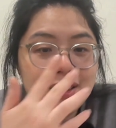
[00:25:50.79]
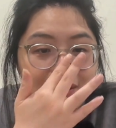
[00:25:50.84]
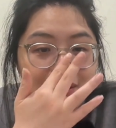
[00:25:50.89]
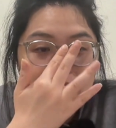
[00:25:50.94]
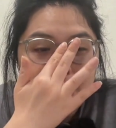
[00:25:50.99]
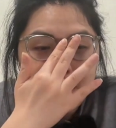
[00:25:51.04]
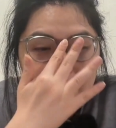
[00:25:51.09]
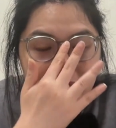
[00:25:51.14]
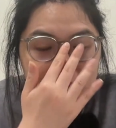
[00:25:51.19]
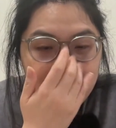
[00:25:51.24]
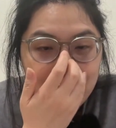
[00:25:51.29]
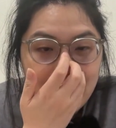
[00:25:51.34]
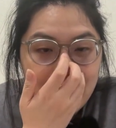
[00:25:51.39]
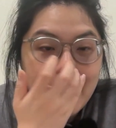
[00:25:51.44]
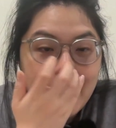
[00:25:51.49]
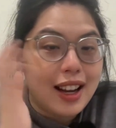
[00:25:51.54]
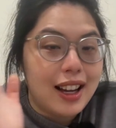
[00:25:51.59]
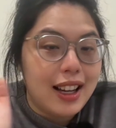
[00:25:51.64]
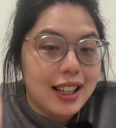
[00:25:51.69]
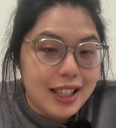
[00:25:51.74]
And I
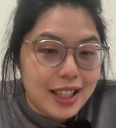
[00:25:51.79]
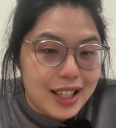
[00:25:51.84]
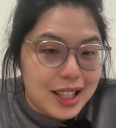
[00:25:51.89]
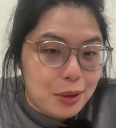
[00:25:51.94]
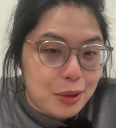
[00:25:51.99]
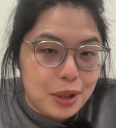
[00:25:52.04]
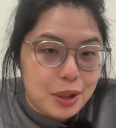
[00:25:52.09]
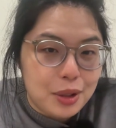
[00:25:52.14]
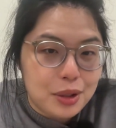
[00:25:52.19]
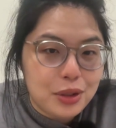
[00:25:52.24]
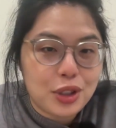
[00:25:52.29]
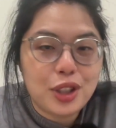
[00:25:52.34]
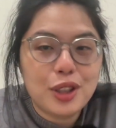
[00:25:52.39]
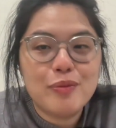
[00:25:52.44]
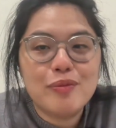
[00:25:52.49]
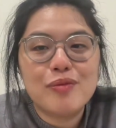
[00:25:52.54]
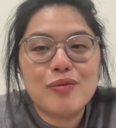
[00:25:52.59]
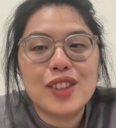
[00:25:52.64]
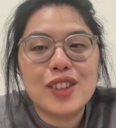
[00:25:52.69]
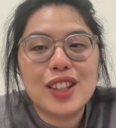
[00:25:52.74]
highly
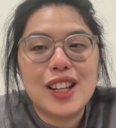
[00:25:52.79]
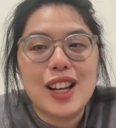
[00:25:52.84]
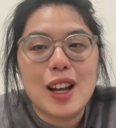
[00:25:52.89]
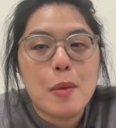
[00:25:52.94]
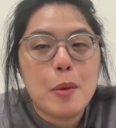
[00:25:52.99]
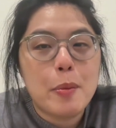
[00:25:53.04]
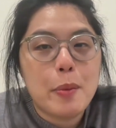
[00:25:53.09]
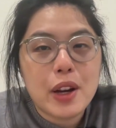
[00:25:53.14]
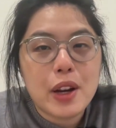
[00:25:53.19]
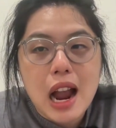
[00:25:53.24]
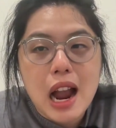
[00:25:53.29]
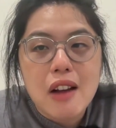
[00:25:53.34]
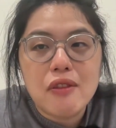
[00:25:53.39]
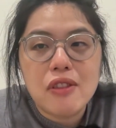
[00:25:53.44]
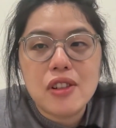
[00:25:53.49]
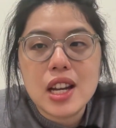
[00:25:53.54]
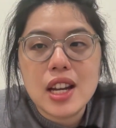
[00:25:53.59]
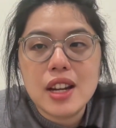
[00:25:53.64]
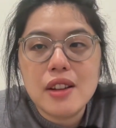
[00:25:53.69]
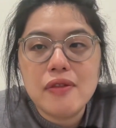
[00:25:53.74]
encourage, I'm a big
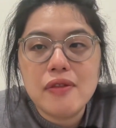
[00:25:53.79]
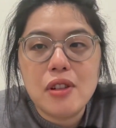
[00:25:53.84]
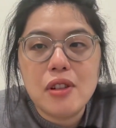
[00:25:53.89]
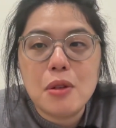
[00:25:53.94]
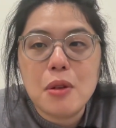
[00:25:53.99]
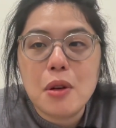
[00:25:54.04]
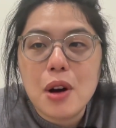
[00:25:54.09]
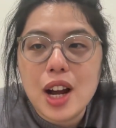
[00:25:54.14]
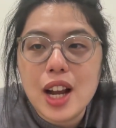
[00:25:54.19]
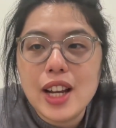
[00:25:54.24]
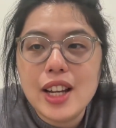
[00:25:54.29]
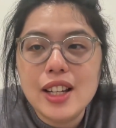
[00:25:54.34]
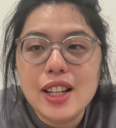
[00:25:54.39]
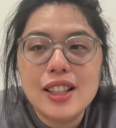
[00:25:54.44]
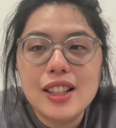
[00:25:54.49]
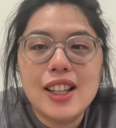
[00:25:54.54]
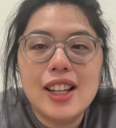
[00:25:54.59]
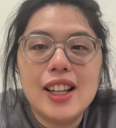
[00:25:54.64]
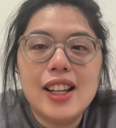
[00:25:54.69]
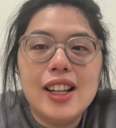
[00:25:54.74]
advocate for crying
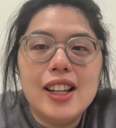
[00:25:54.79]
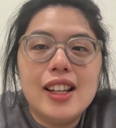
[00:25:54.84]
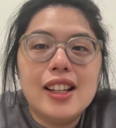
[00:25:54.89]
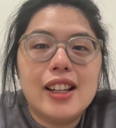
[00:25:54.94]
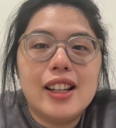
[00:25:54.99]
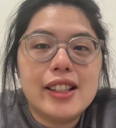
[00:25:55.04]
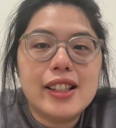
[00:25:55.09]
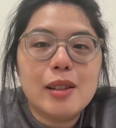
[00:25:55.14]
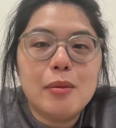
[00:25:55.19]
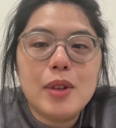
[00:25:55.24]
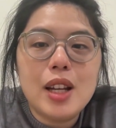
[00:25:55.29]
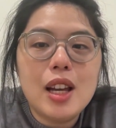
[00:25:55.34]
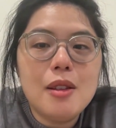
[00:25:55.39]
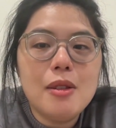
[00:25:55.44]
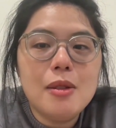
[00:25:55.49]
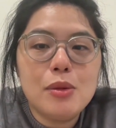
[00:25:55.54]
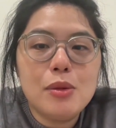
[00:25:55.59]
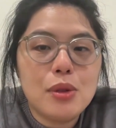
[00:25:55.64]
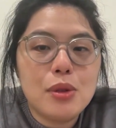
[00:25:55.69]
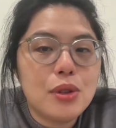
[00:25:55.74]
because
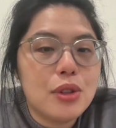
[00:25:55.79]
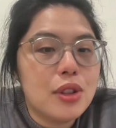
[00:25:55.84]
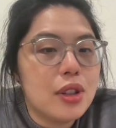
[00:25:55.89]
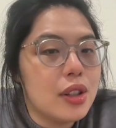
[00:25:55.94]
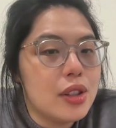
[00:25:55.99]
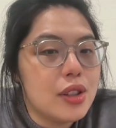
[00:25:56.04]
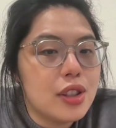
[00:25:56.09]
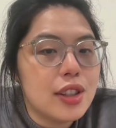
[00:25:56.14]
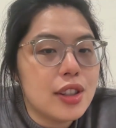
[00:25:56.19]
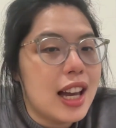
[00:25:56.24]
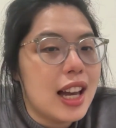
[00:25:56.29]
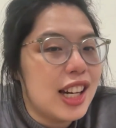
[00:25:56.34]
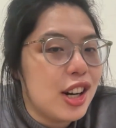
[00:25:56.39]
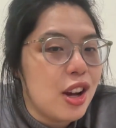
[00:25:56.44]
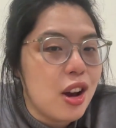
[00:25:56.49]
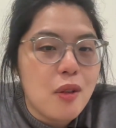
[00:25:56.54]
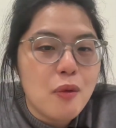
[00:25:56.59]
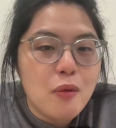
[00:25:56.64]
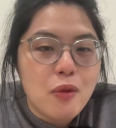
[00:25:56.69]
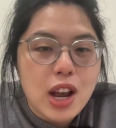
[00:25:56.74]
sometimes you just
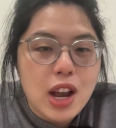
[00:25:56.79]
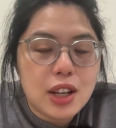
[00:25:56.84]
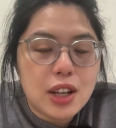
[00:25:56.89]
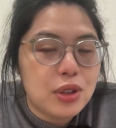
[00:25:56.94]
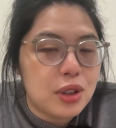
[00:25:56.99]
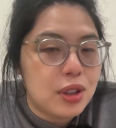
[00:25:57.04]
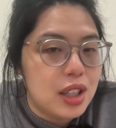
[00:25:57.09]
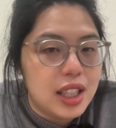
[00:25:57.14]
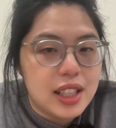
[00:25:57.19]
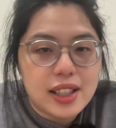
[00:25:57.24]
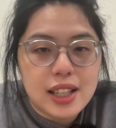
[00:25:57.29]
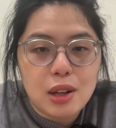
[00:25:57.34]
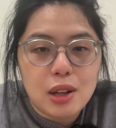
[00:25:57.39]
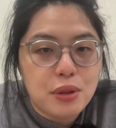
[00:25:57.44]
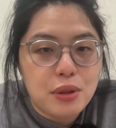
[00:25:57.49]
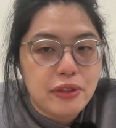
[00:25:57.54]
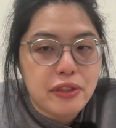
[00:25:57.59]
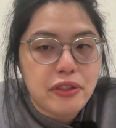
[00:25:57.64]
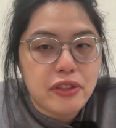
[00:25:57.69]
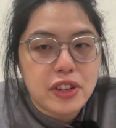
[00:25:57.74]
cannot rationalize how
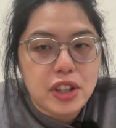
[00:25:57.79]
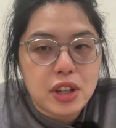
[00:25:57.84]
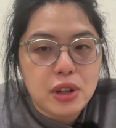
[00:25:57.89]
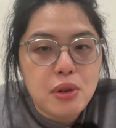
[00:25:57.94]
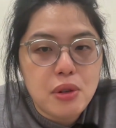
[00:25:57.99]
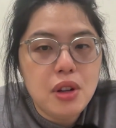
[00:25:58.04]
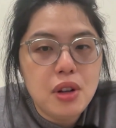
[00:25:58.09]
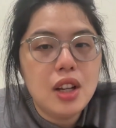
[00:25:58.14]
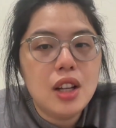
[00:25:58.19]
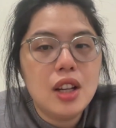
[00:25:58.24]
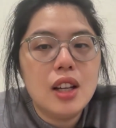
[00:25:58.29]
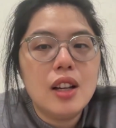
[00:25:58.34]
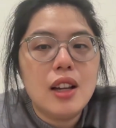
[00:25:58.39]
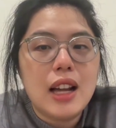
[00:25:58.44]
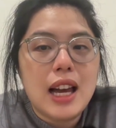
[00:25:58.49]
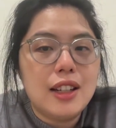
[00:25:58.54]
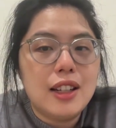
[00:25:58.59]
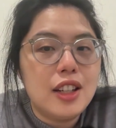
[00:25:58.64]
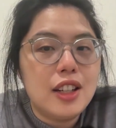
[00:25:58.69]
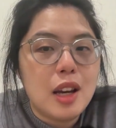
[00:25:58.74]
you feel
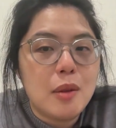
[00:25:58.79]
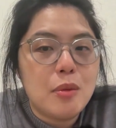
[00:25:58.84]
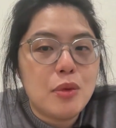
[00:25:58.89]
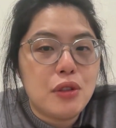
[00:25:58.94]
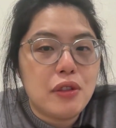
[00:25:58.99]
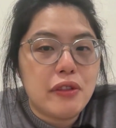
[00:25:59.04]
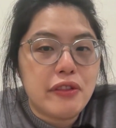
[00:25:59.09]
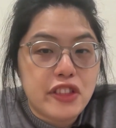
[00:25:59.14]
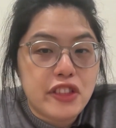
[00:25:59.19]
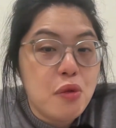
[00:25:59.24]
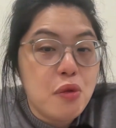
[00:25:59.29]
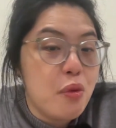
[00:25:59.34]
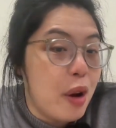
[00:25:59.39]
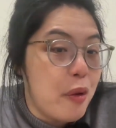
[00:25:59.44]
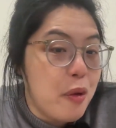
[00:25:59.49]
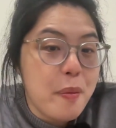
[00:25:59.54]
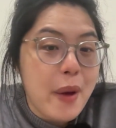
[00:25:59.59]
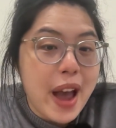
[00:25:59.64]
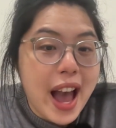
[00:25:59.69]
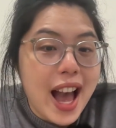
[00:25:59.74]
other than you feel
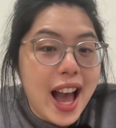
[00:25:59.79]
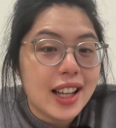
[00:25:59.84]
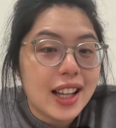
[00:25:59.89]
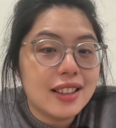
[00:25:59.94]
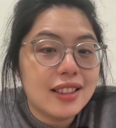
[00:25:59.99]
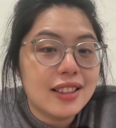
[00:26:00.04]
very bad.